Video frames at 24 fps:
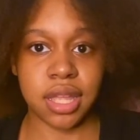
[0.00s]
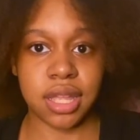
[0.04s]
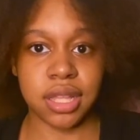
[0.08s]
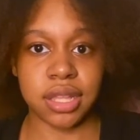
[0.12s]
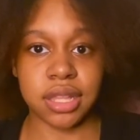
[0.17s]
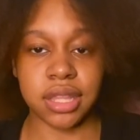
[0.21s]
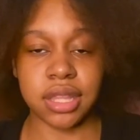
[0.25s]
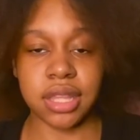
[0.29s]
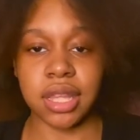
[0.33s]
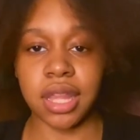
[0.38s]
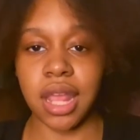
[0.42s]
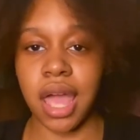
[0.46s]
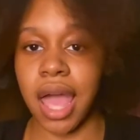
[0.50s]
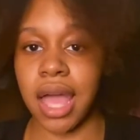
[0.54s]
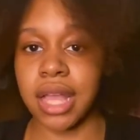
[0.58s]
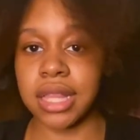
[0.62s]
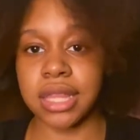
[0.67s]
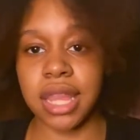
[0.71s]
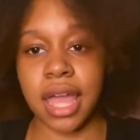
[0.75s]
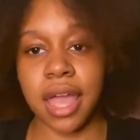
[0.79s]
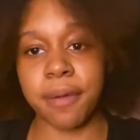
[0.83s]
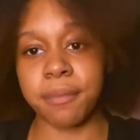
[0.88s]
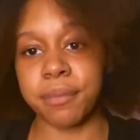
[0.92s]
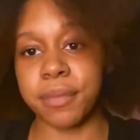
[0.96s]
Not
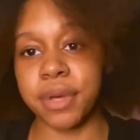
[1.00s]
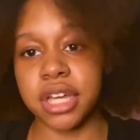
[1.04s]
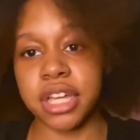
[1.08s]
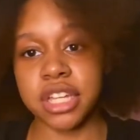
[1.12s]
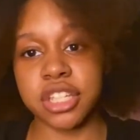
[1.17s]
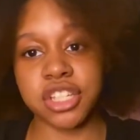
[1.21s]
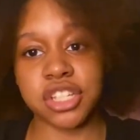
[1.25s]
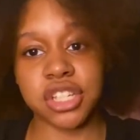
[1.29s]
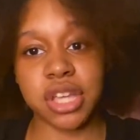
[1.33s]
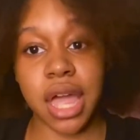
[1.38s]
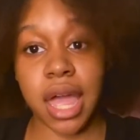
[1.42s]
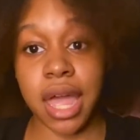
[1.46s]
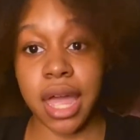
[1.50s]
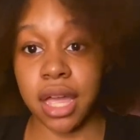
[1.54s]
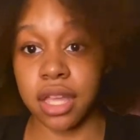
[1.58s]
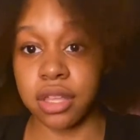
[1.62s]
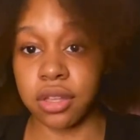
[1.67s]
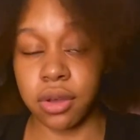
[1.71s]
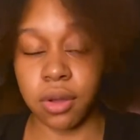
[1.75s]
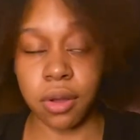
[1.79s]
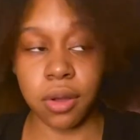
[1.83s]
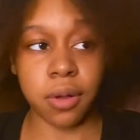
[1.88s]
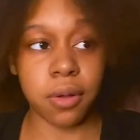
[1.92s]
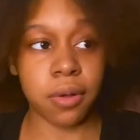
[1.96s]
that much at
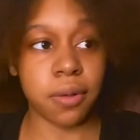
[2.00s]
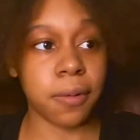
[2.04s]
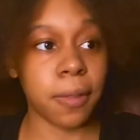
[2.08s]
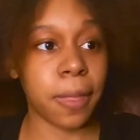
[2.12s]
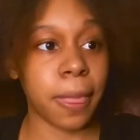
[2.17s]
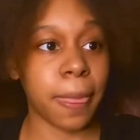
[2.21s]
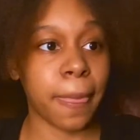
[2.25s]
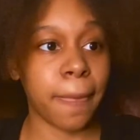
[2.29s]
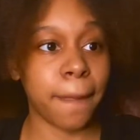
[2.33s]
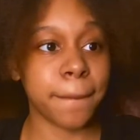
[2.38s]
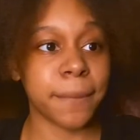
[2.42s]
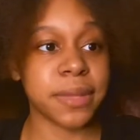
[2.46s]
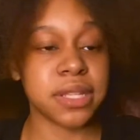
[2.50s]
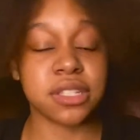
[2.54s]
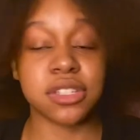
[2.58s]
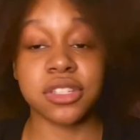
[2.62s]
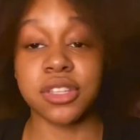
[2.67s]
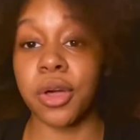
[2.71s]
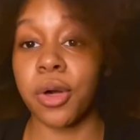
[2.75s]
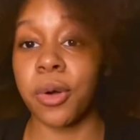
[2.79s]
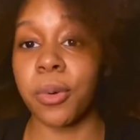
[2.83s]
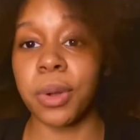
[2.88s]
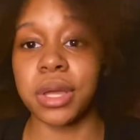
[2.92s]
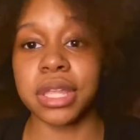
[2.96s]
all.
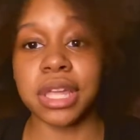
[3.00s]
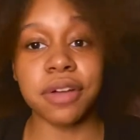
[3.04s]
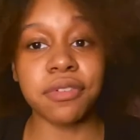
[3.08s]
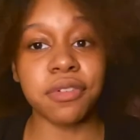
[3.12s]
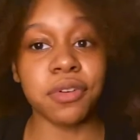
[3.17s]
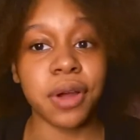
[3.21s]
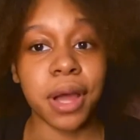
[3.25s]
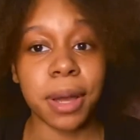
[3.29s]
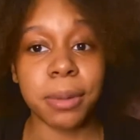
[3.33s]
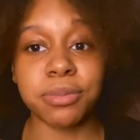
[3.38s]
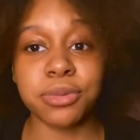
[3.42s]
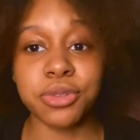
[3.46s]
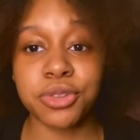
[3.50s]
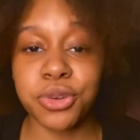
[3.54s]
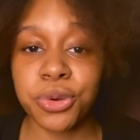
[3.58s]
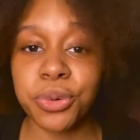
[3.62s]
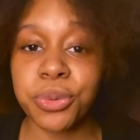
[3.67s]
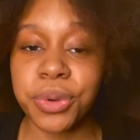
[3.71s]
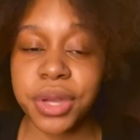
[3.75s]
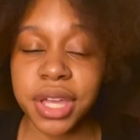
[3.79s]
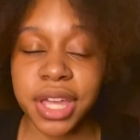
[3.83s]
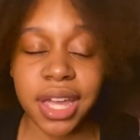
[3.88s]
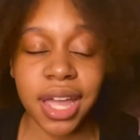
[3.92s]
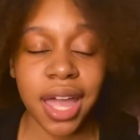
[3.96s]
So whatever I'm
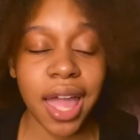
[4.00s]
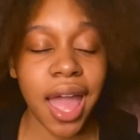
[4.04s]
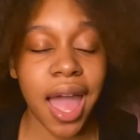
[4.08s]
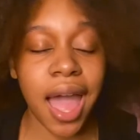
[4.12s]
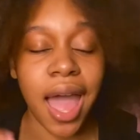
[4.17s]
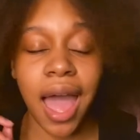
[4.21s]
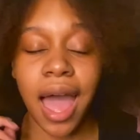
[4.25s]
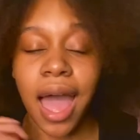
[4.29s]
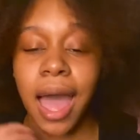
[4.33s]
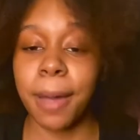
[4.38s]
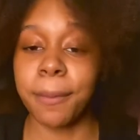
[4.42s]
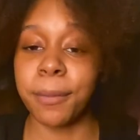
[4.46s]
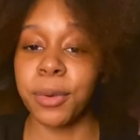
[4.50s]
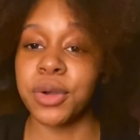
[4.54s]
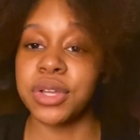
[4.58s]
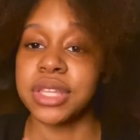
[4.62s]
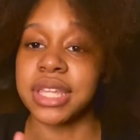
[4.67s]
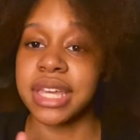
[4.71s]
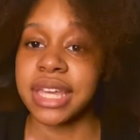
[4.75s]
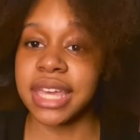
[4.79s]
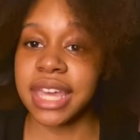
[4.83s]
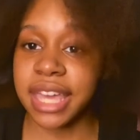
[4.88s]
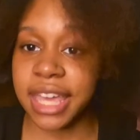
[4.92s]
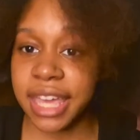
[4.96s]
doing, I'm going to
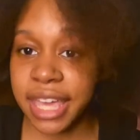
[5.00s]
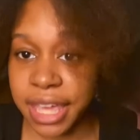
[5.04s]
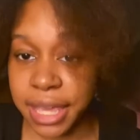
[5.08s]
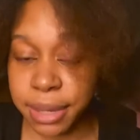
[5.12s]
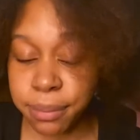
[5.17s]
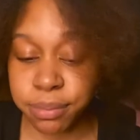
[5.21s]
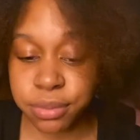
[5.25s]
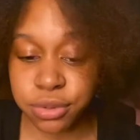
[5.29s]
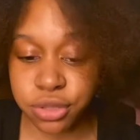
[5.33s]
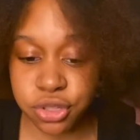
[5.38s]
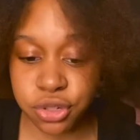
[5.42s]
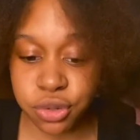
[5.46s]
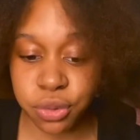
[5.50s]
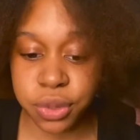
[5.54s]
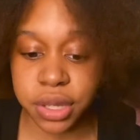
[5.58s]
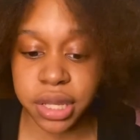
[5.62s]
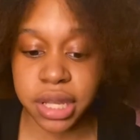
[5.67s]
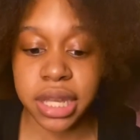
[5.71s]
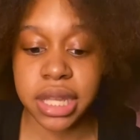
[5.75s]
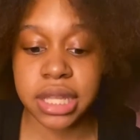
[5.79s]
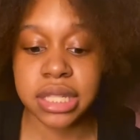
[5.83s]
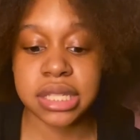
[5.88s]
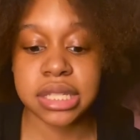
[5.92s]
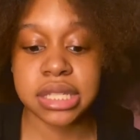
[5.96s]
keep doing
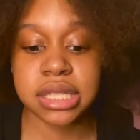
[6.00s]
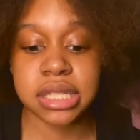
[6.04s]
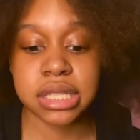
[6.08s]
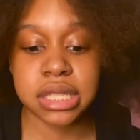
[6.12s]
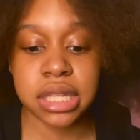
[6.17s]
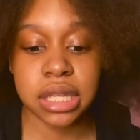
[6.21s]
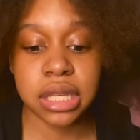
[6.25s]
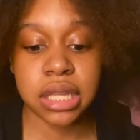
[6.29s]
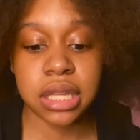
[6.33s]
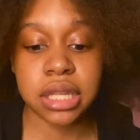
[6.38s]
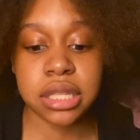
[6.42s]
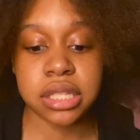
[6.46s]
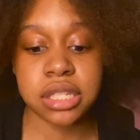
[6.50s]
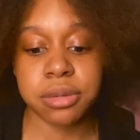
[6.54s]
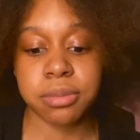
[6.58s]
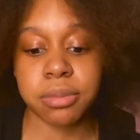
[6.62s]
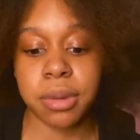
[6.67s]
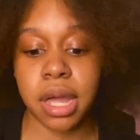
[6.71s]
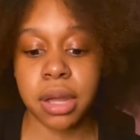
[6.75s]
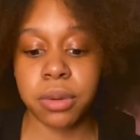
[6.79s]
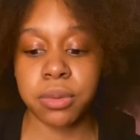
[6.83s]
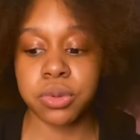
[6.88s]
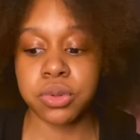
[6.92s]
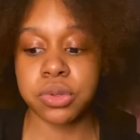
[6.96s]
it, sticking to
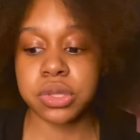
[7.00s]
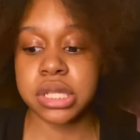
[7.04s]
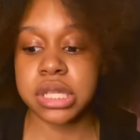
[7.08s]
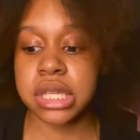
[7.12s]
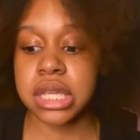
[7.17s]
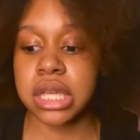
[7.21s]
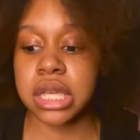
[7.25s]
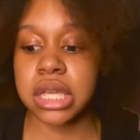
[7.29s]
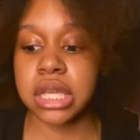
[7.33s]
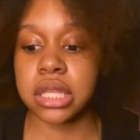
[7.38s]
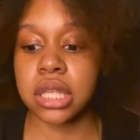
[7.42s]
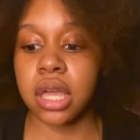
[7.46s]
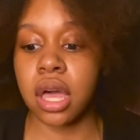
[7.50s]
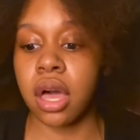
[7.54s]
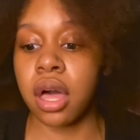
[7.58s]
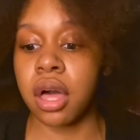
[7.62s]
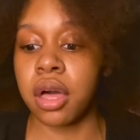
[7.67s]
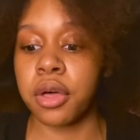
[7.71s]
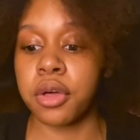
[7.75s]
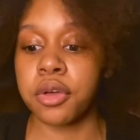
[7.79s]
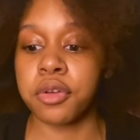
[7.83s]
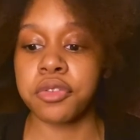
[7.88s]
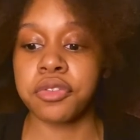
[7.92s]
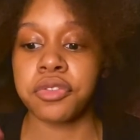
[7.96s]
my routine
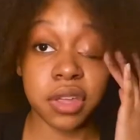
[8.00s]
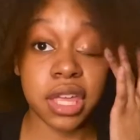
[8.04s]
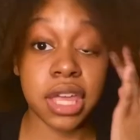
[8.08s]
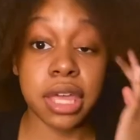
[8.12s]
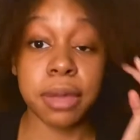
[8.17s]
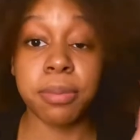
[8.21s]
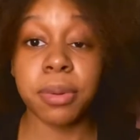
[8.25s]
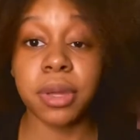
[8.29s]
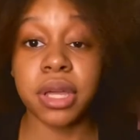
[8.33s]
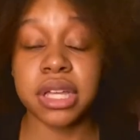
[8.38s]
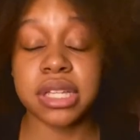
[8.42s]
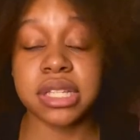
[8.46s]
of keeping a